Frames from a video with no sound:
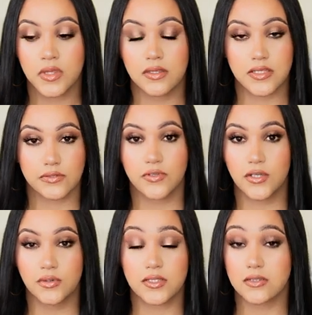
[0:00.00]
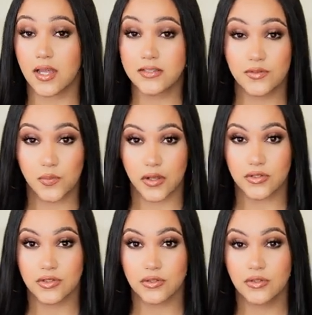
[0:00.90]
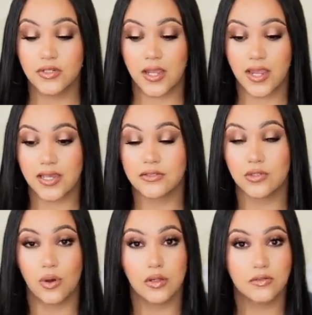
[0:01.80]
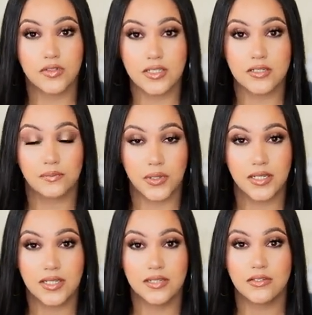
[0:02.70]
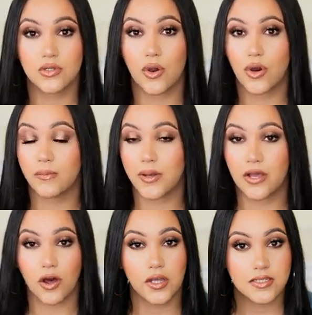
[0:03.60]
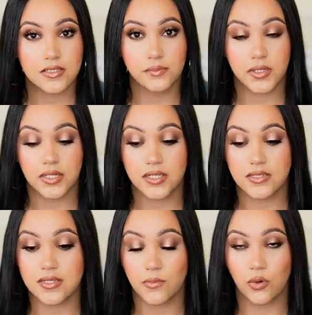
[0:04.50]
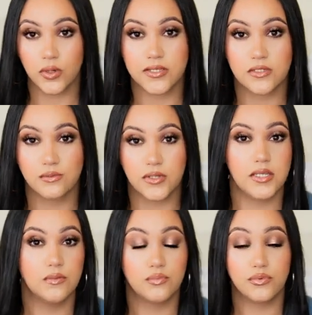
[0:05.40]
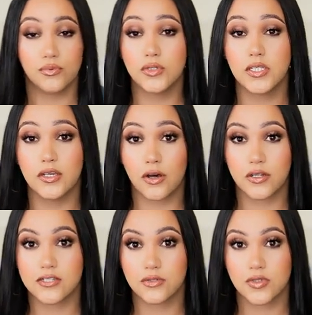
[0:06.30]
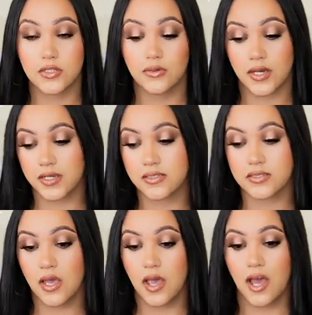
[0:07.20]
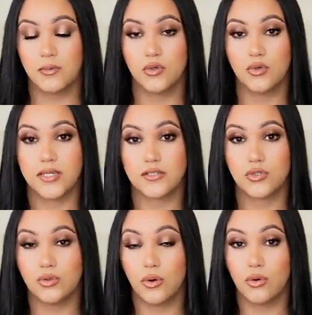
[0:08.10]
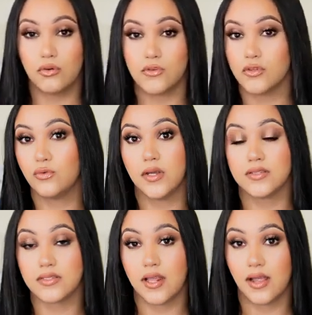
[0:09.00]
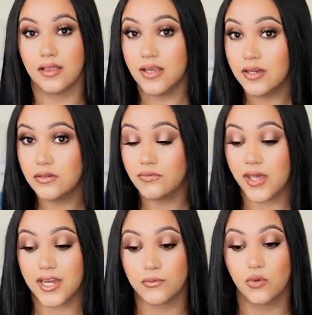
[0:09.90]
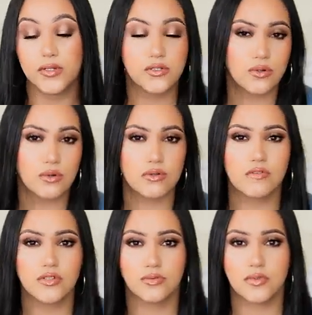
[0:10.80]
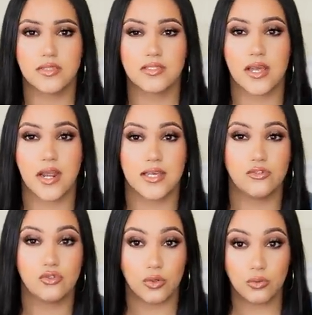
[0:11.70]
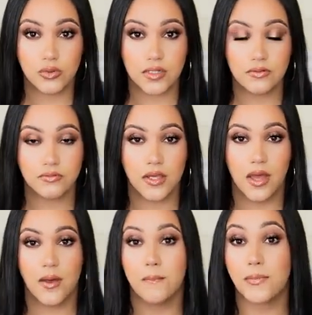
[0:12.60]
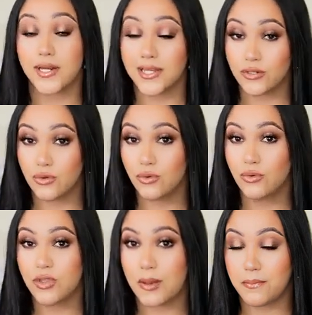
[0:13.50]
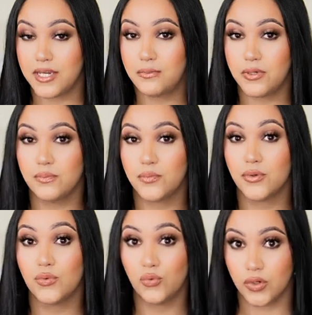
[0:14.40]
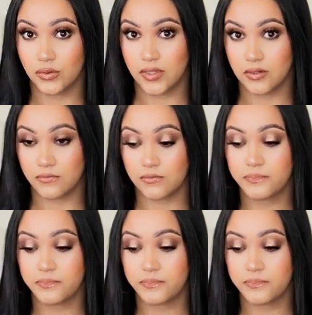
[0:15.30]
This video is not sponsored, and all of these opinions are my honest opinions. I'm going to be brutally honest with you guys. I'm going to go over the ones that I love, and I'm going to go over the ones that I don't love, but I know that many people will love.